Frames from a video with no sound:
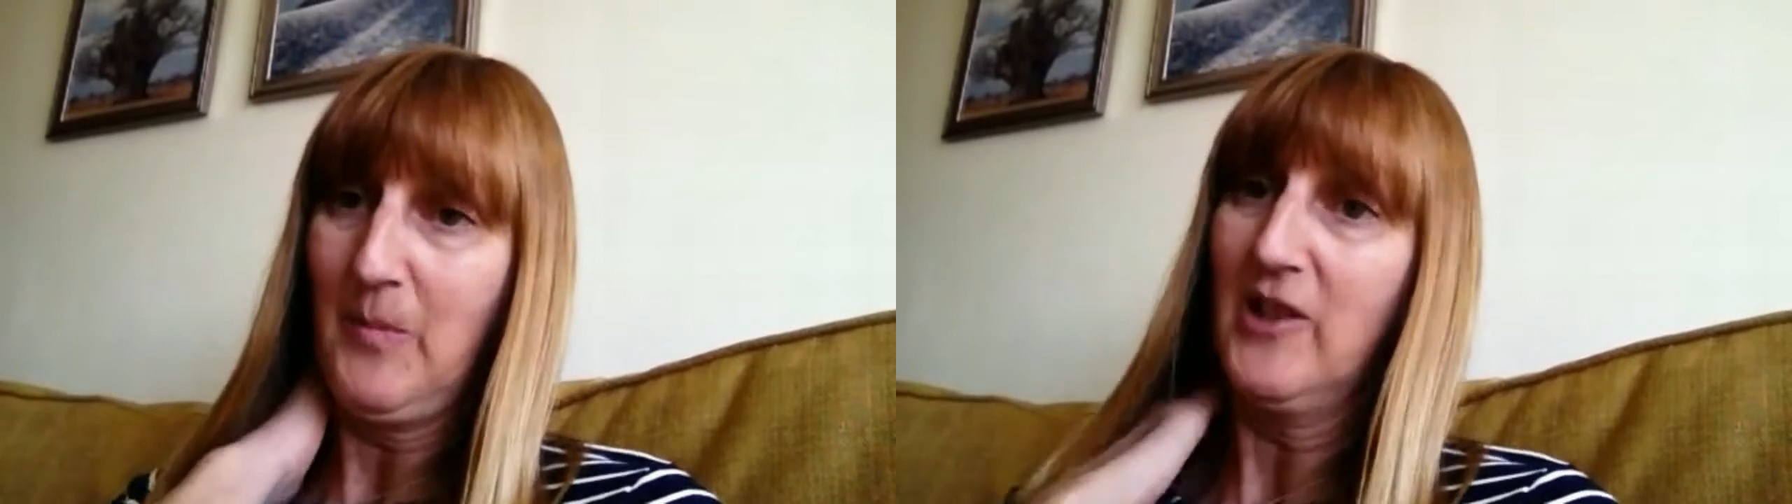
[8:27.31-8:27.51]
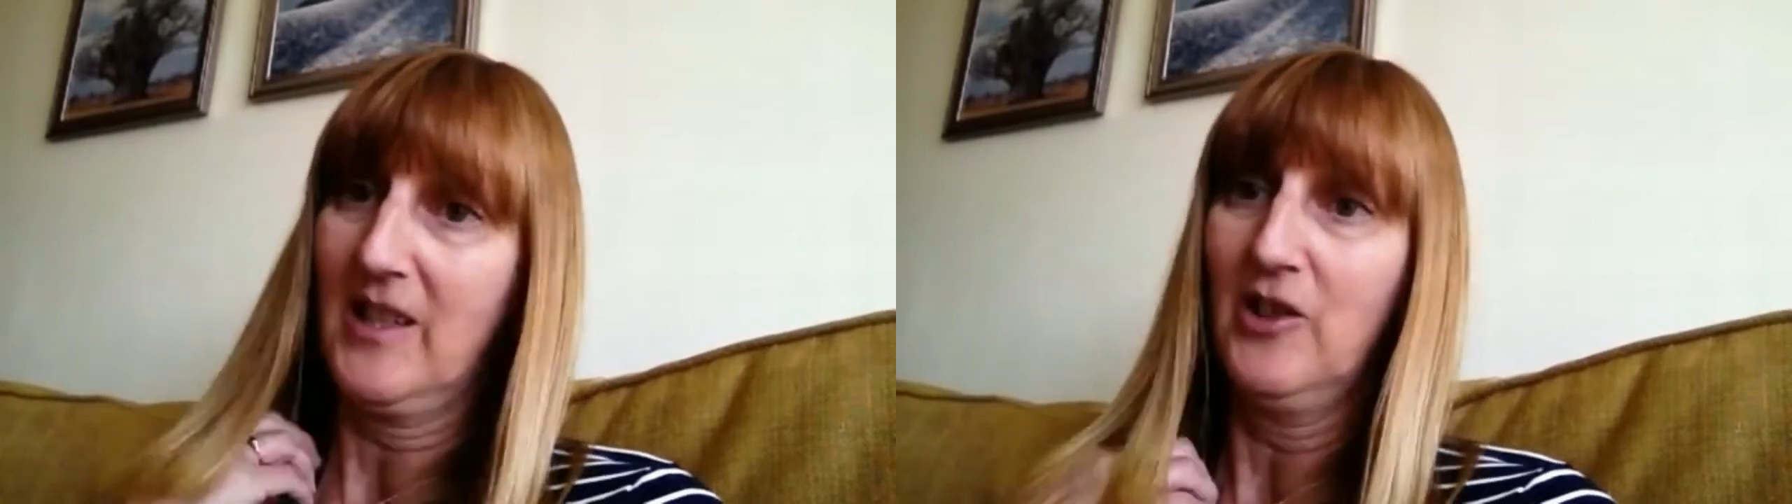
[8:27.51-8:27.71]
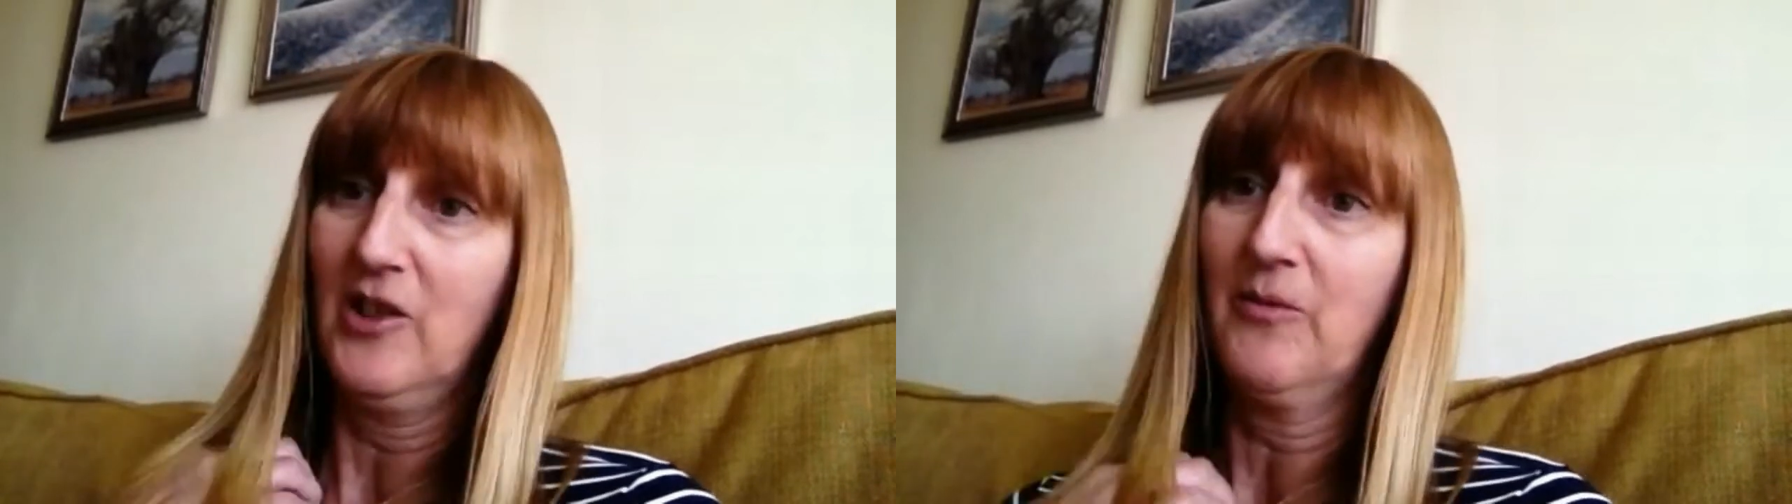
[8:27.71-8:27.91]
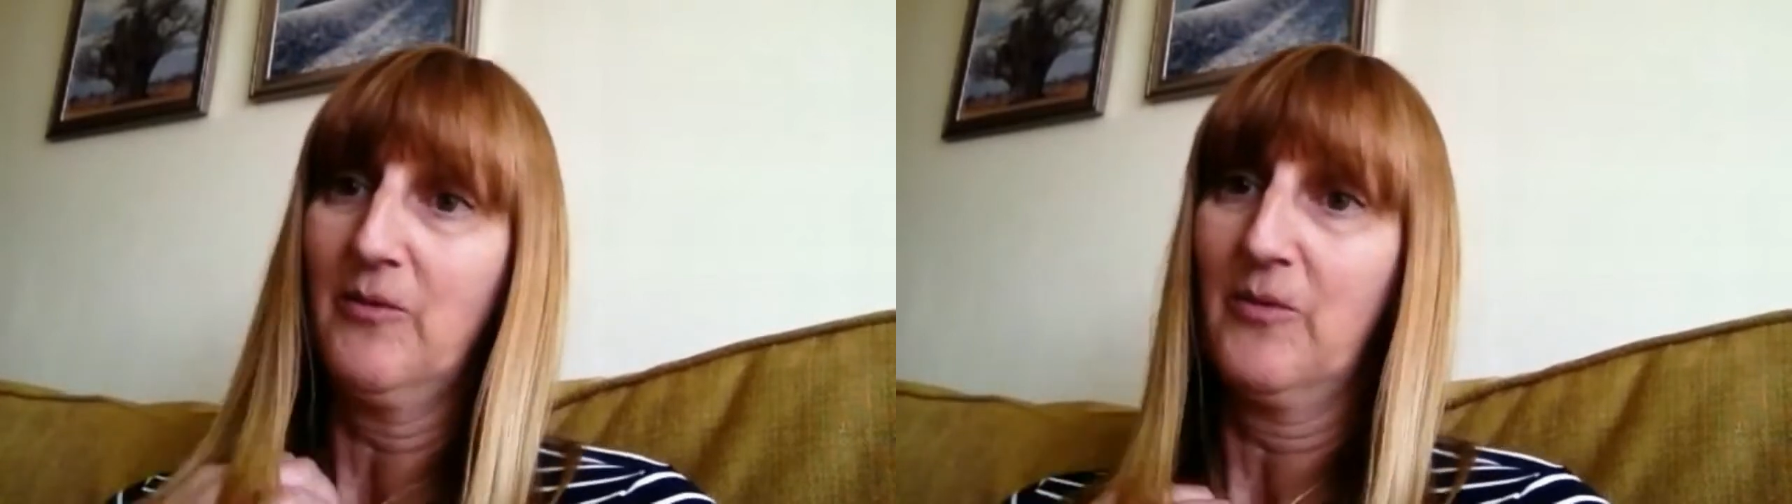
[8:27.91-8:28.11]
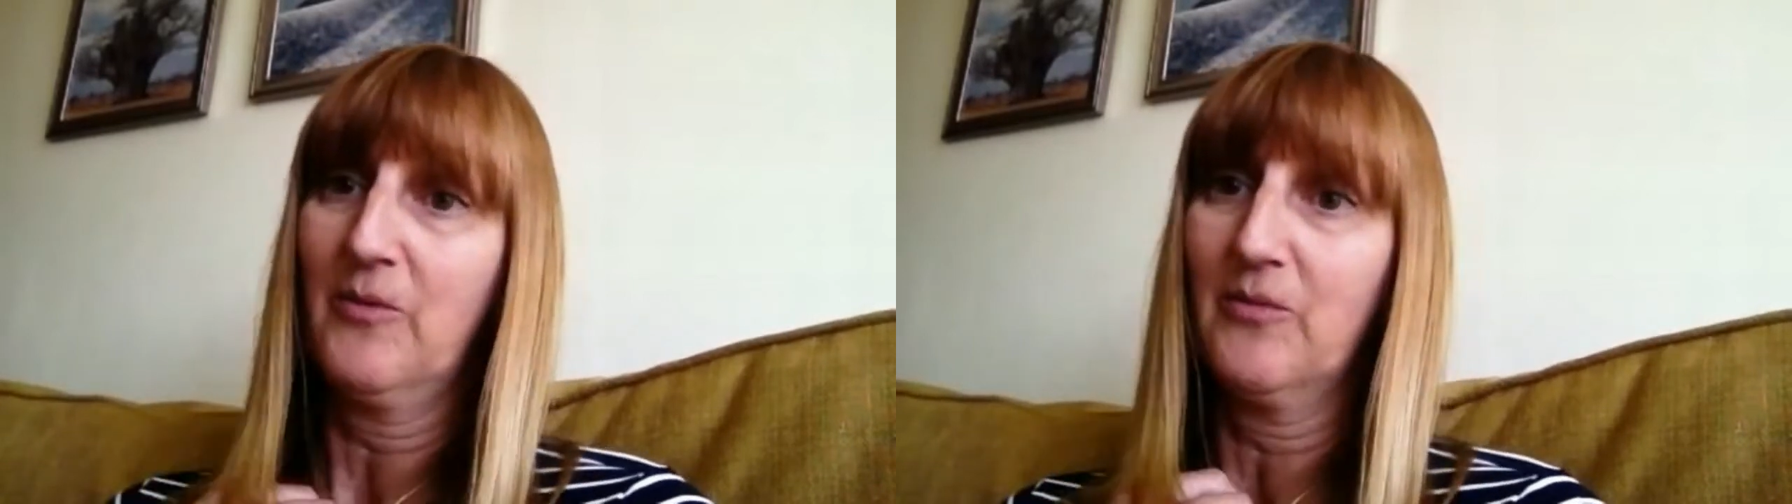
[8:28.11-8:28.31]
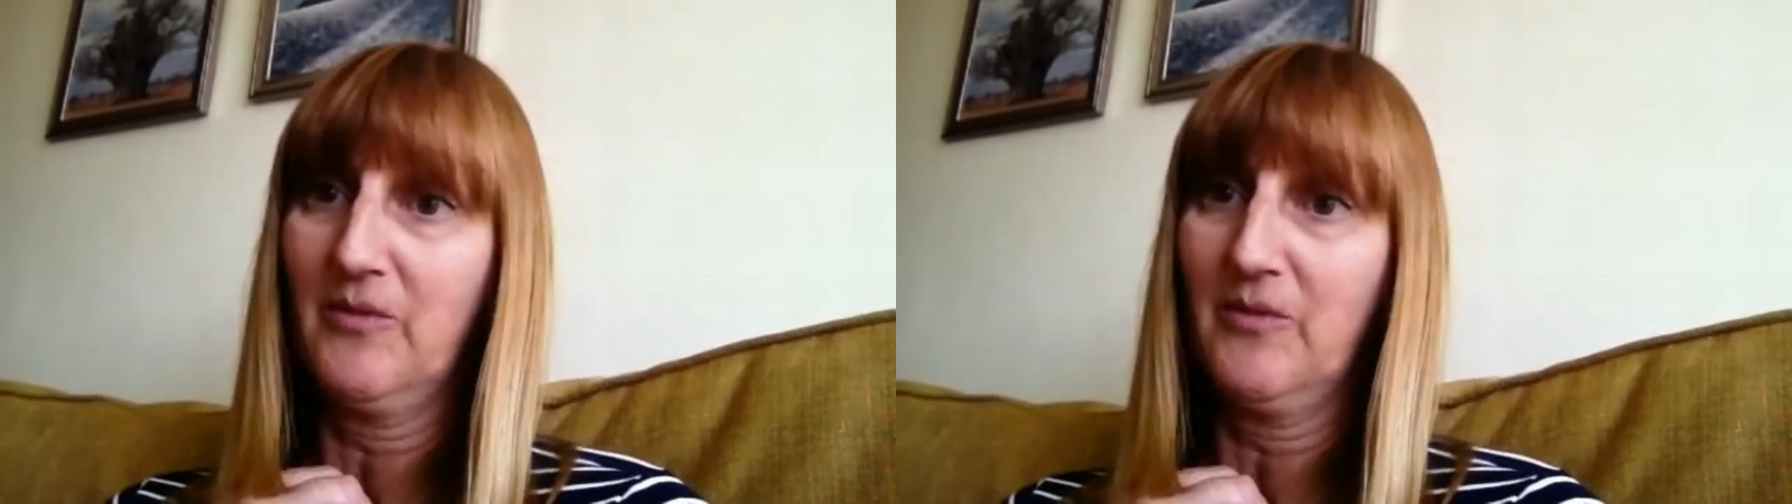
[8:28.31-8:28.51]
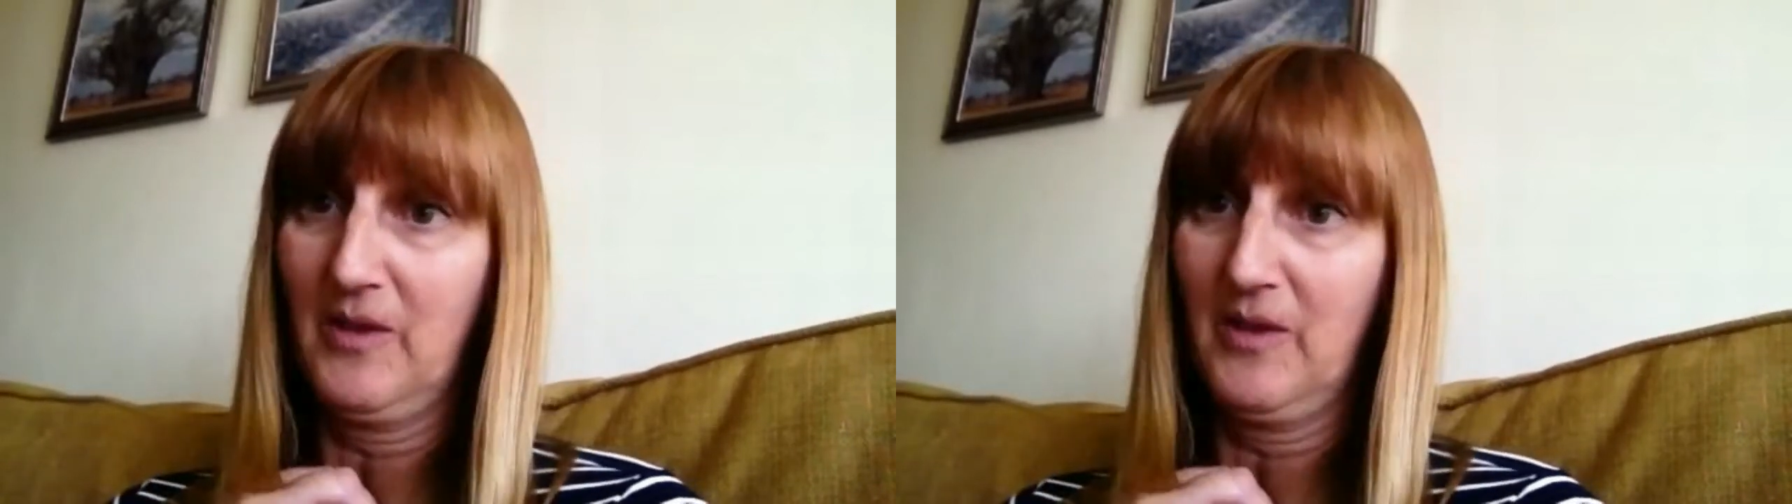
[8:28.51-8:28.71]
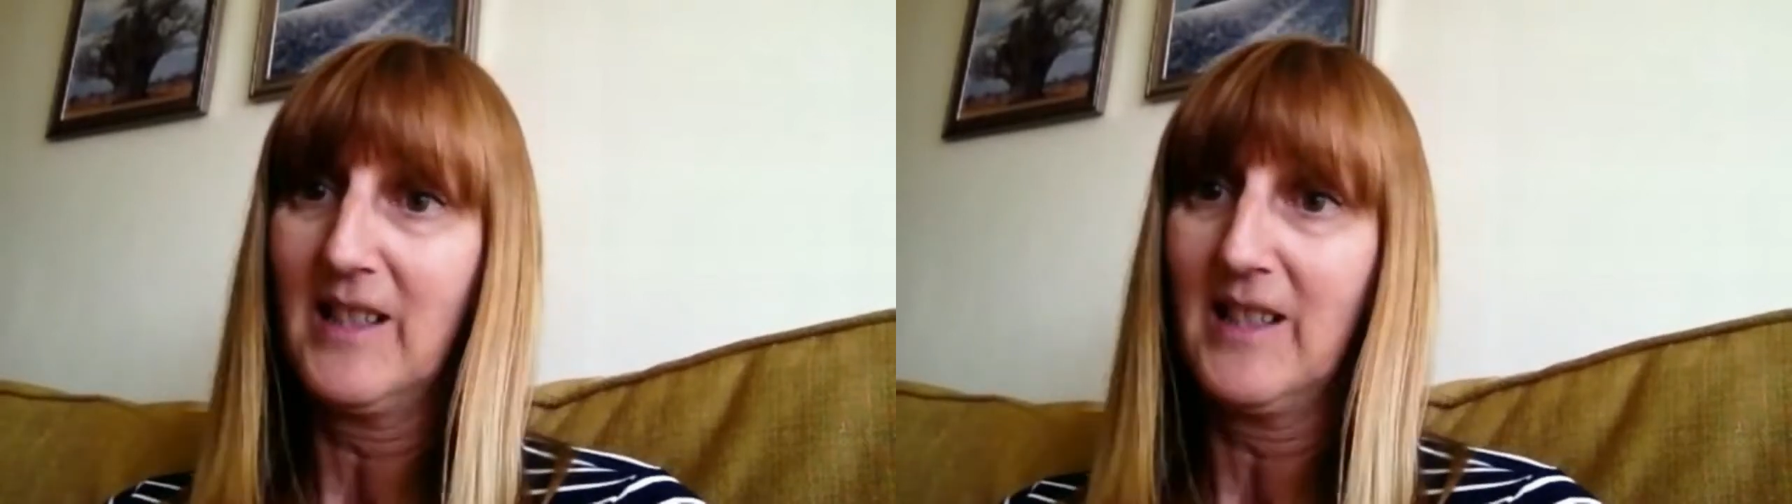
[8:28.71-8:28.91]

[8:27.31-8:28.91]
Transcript: patient I knew who'd